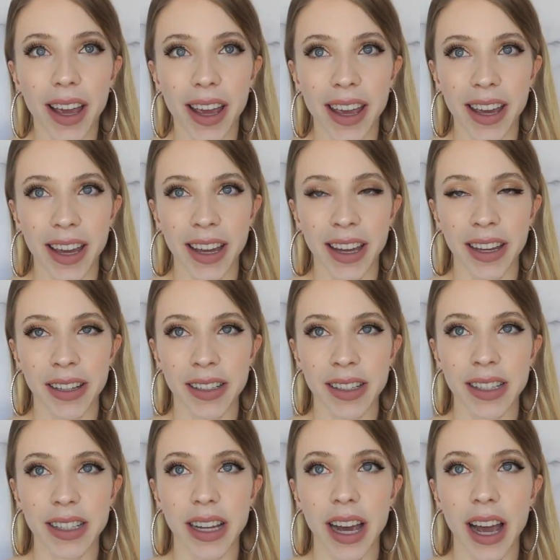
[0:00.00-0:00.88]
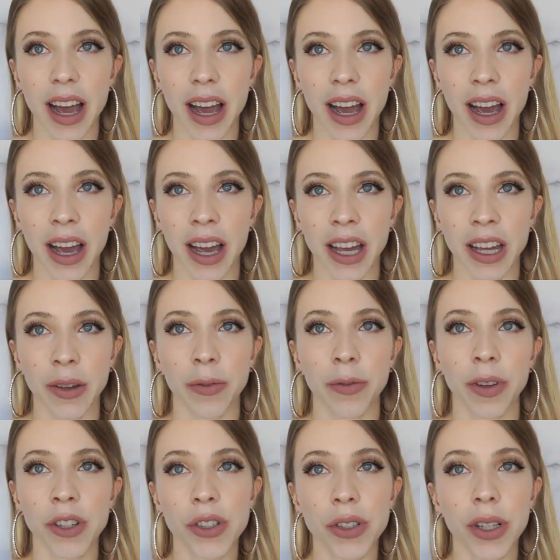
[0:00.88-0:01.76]
And I
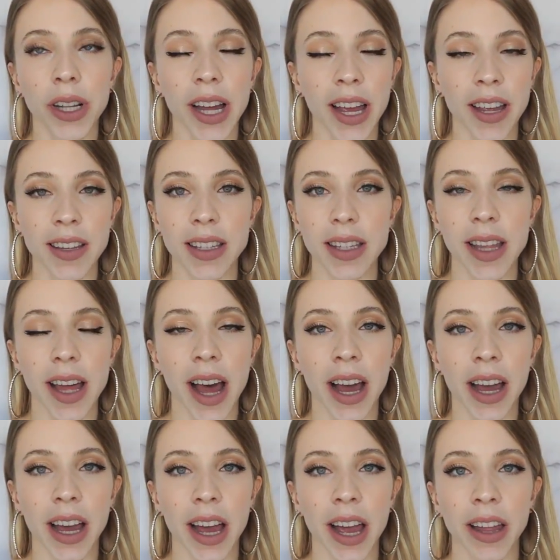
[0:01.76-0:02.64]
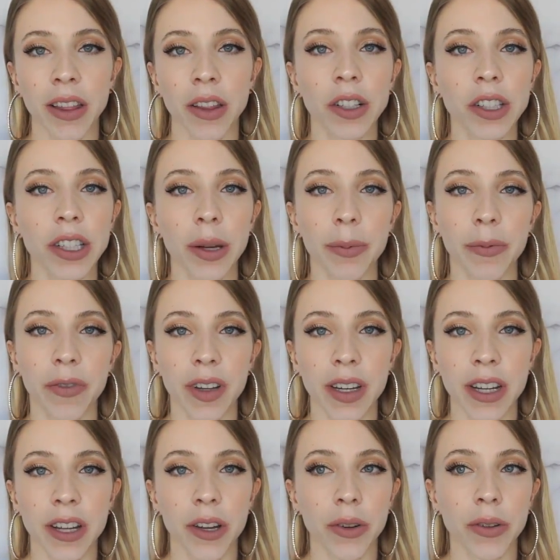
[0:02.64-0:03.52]
visualized that. I looked up
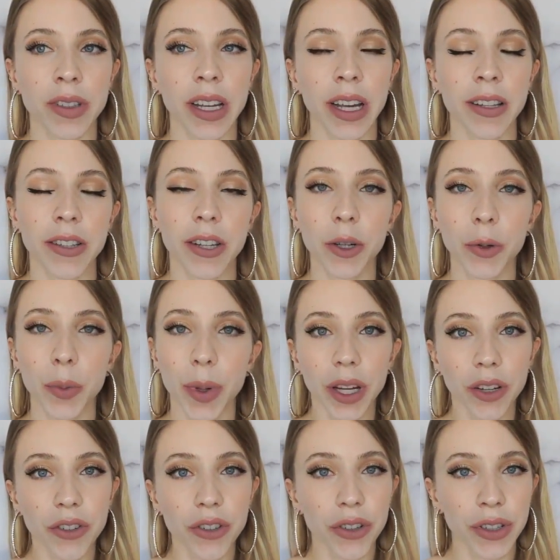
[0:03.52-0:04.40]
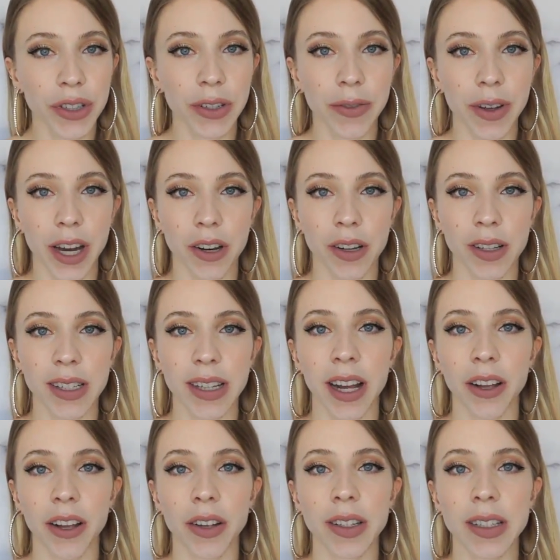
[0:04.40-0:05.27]
videos, I took pictures of
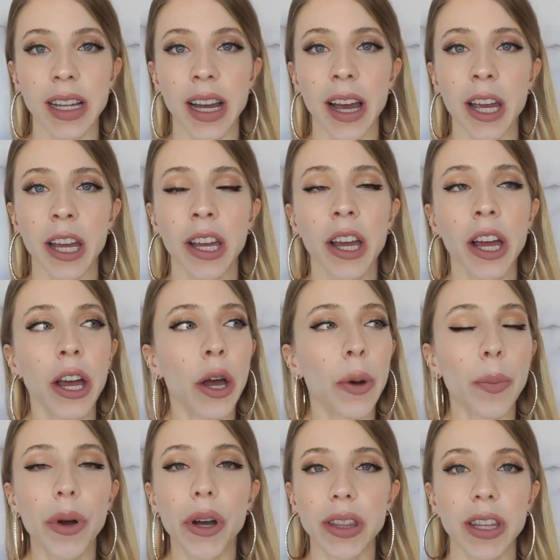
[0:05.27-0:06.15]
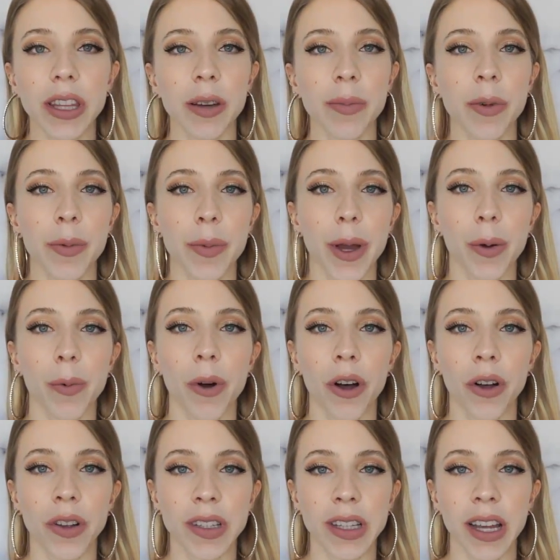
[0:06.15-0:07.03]
hairstyles, I put them on my
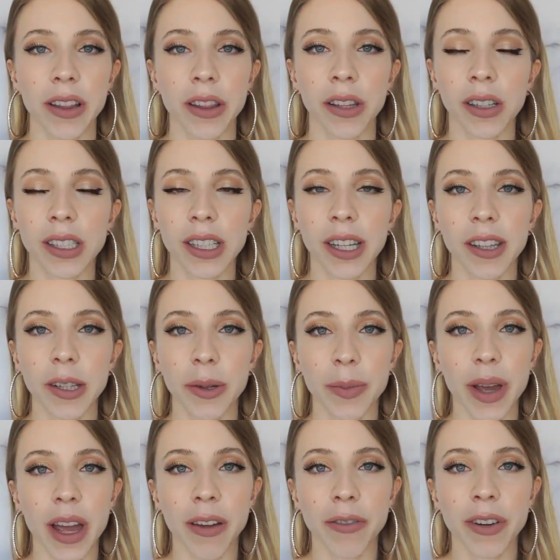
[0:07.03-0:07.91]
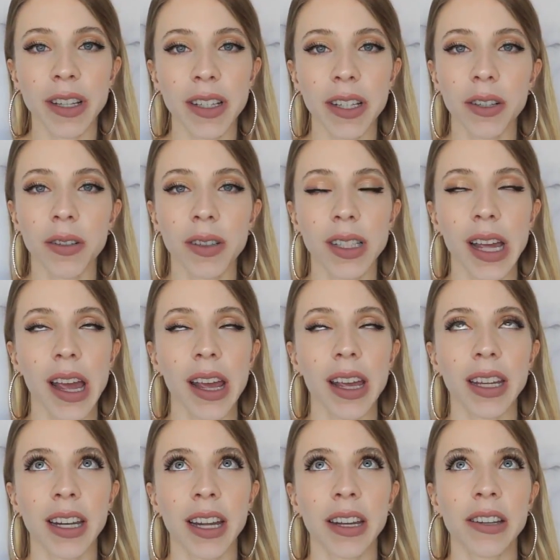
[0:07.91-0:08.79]
walls, I looked at them every single
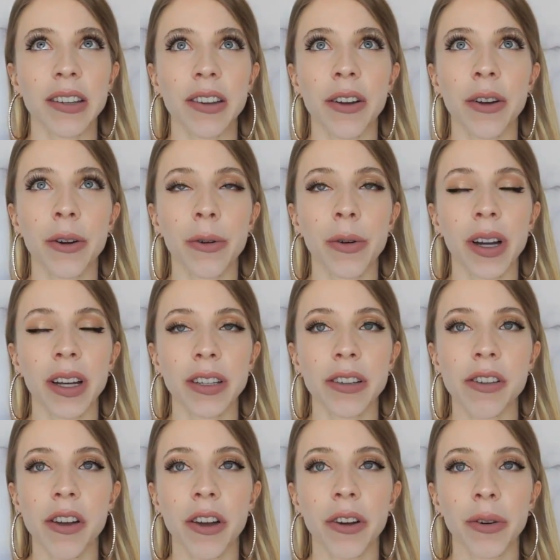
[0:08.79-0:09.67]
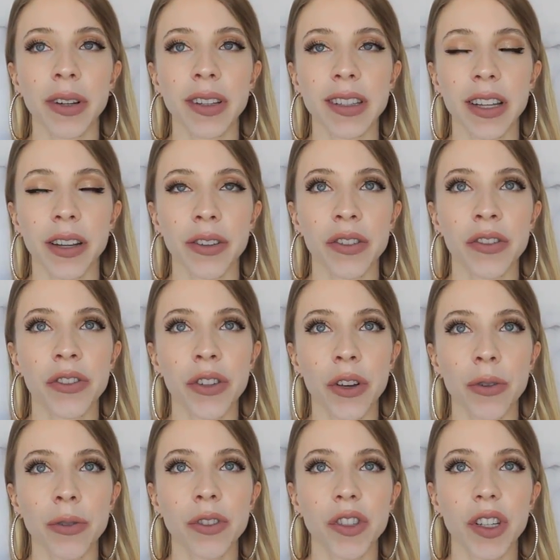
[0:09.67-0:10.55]
day, and I know it sounds
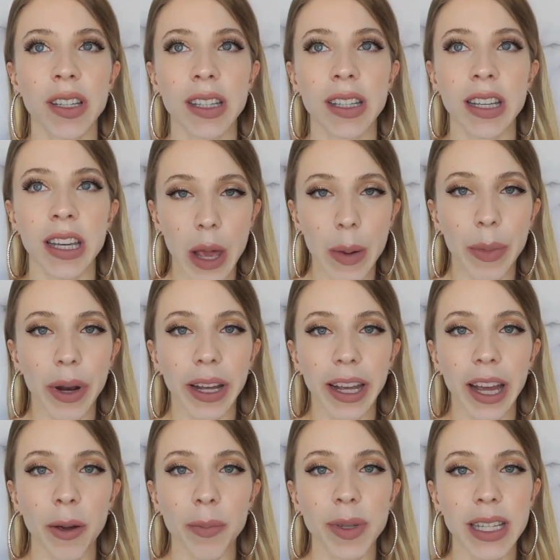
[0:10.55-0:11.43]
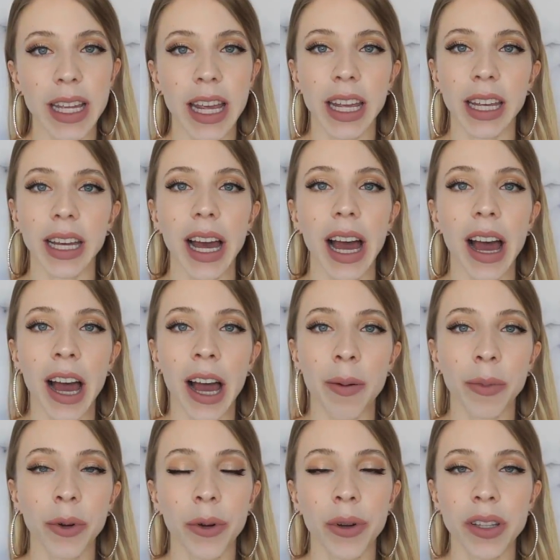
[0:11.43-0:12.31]
so cheesy, but I kept saying,
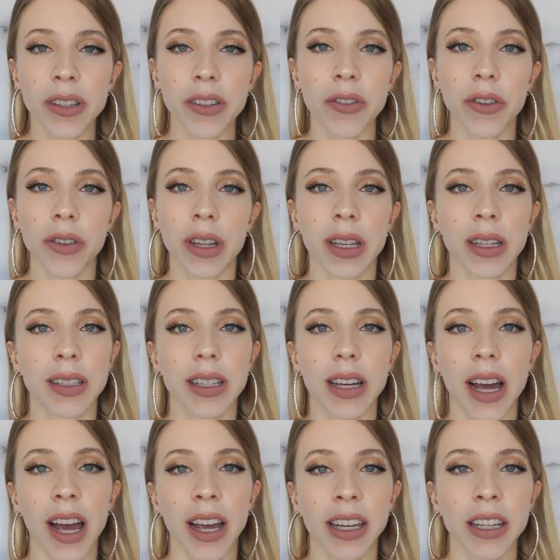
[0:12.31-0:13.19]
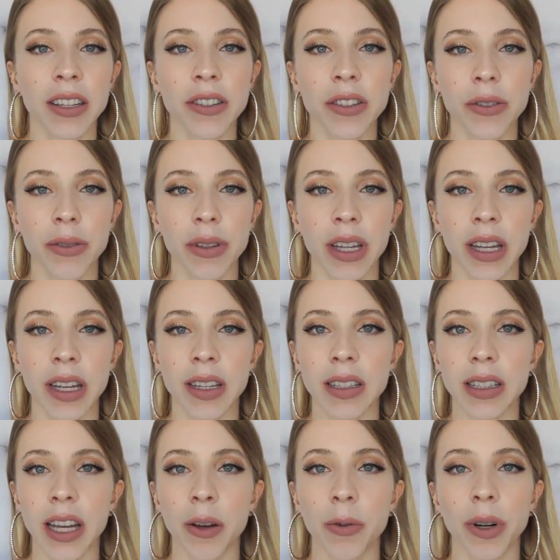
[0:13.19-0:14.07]
I'm going to do this, I can do
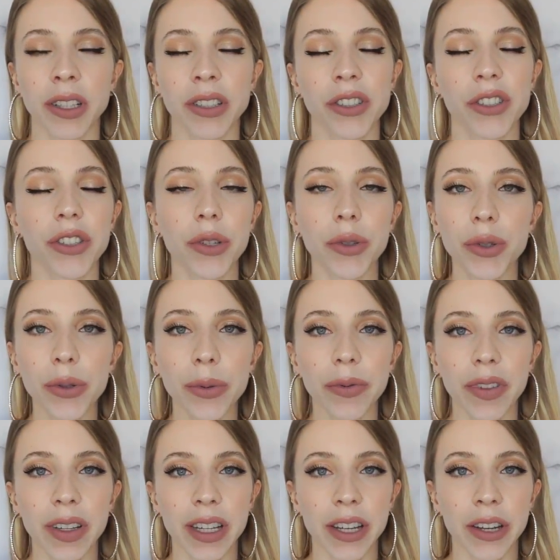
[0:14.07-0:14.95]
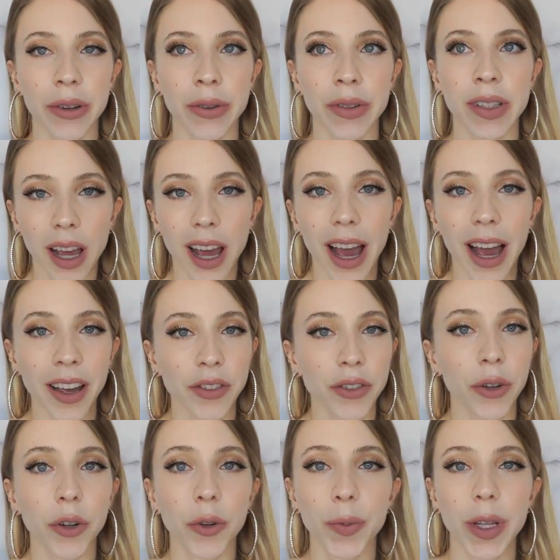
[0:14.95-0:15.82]
this. I watched YouTube videos, I
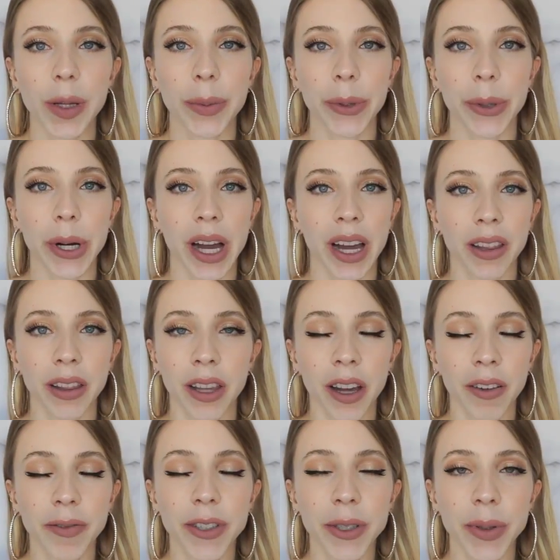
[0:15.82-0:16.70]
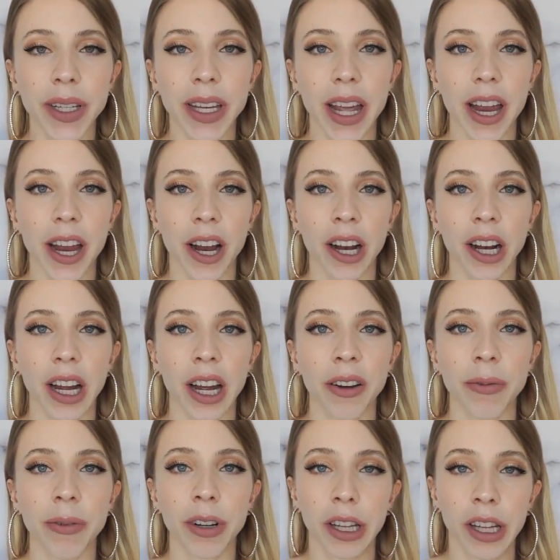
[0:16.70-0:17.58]
told people I love doing hair, I
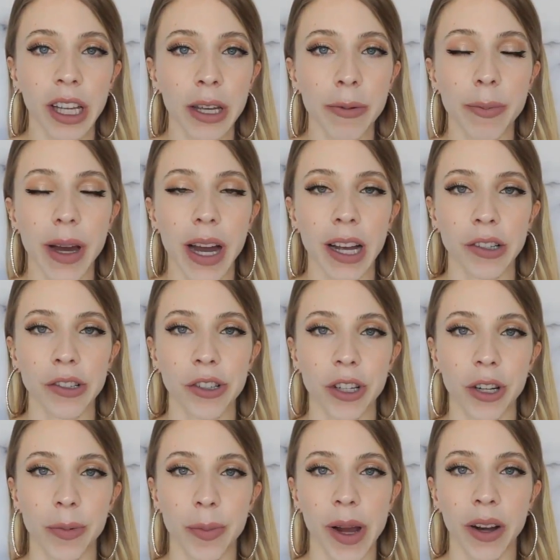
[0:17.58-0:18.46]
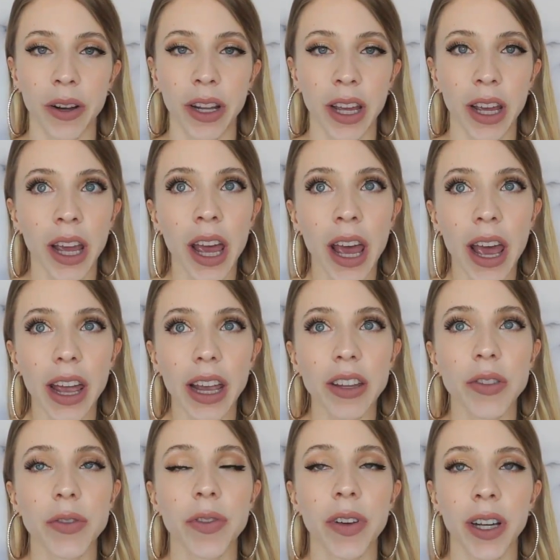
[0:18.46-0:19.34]
really am passionate about it,
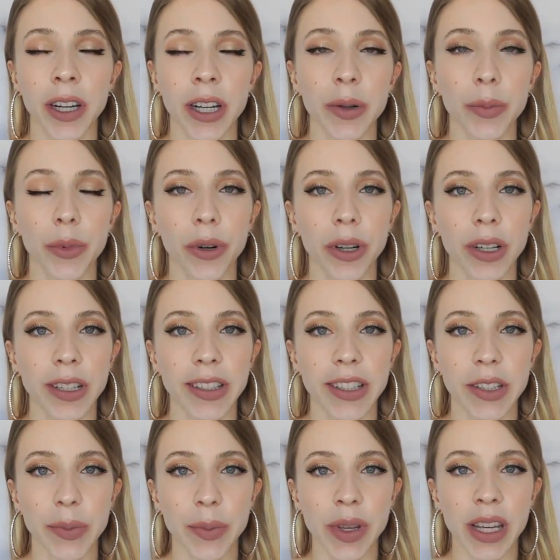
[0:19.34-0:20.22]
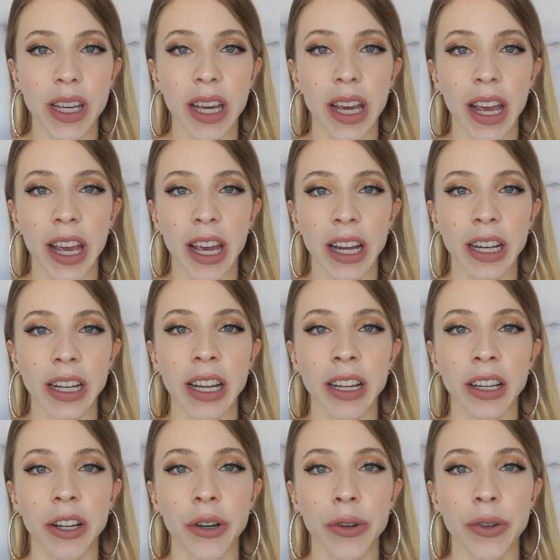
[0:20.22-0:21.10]
it's very important to me, and
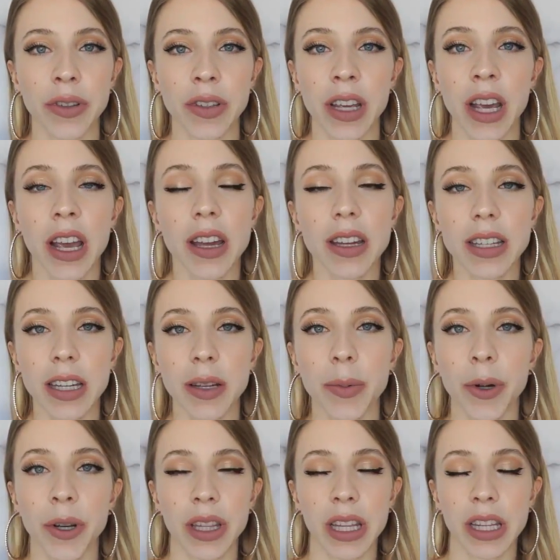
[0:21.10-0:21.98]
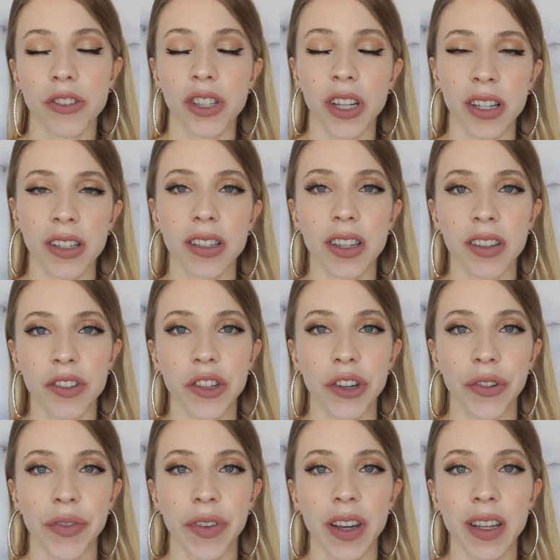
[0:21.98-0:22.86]
it goes deeper than just the
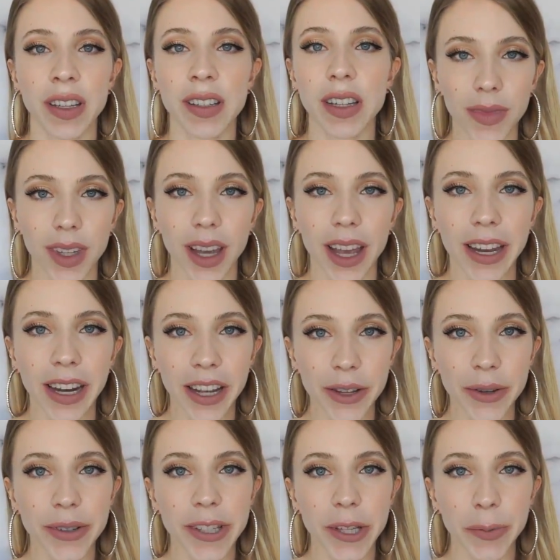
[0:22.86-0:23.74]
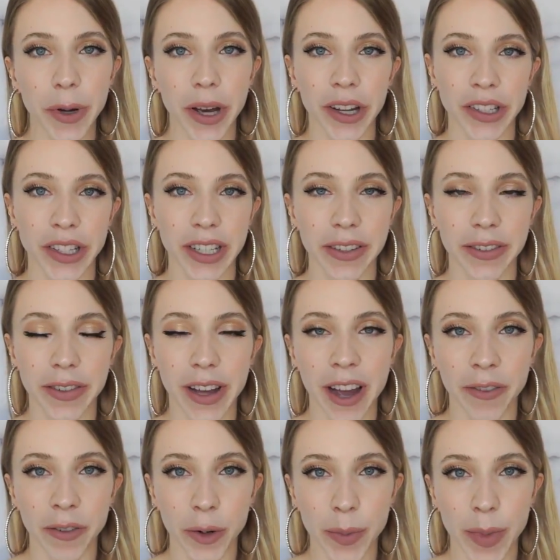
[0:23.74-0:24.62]
surface. And I used the positive
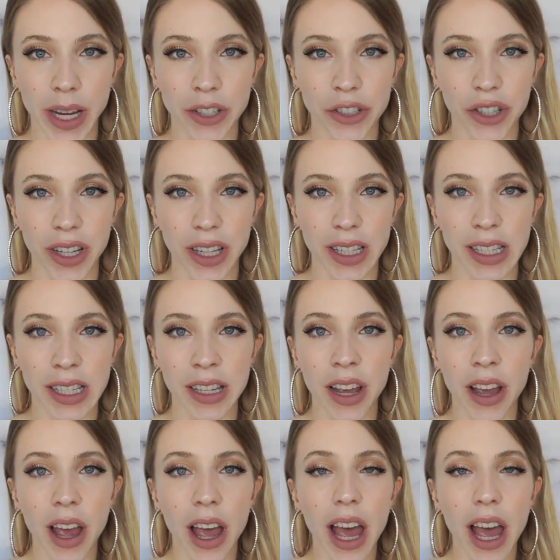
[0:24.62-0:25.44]
affirmations.